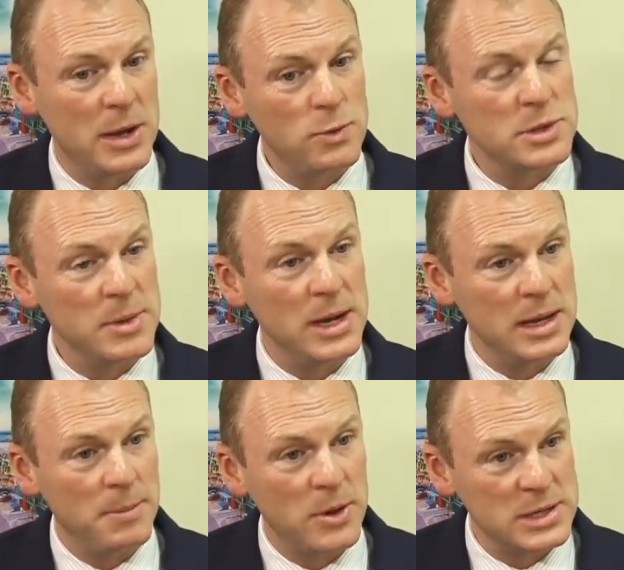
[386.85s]
But
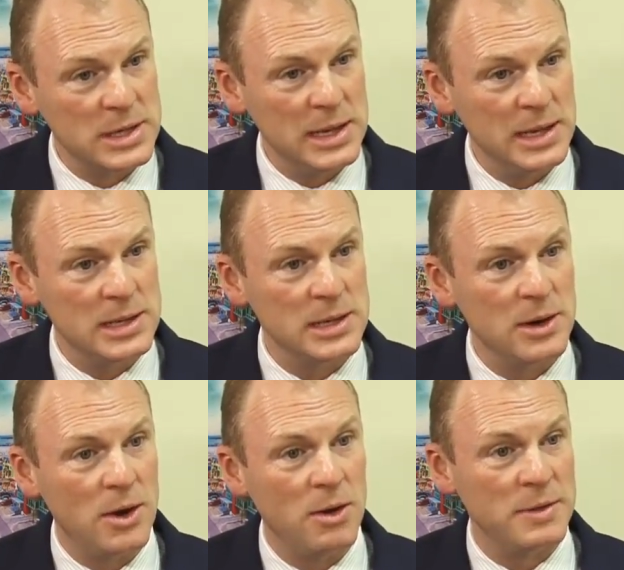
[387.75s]
ultimately the policies
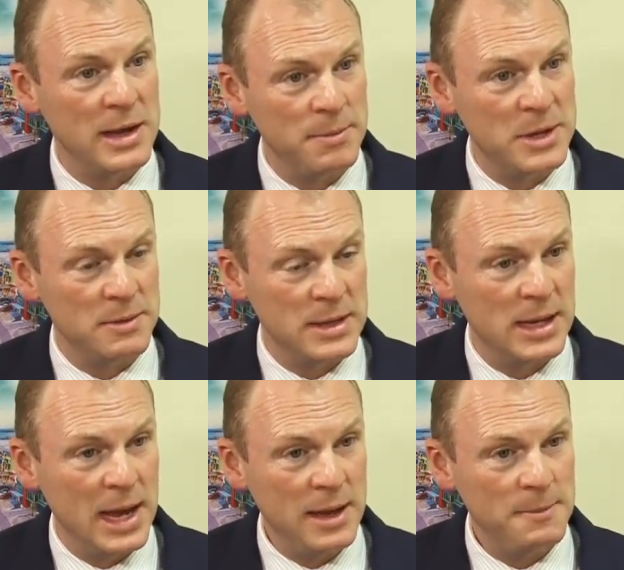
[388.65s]
of the government of the
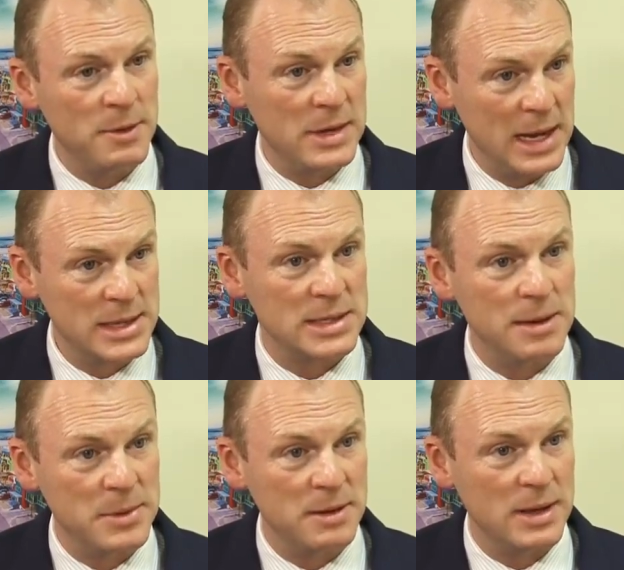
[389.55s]
day, or the elected
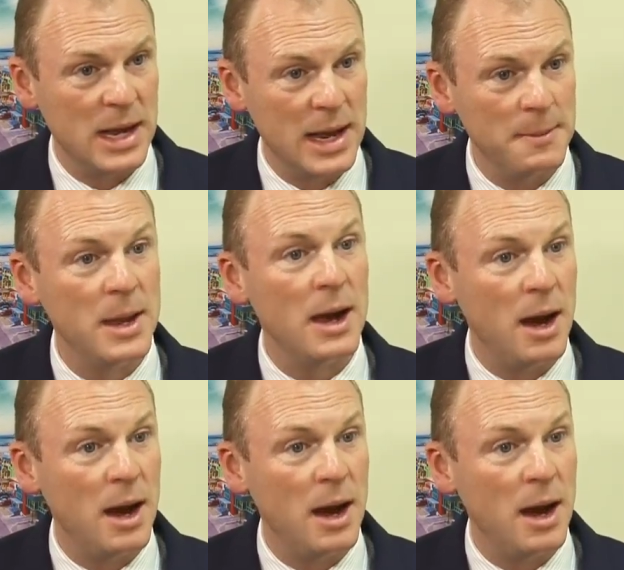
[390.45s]
government of the day,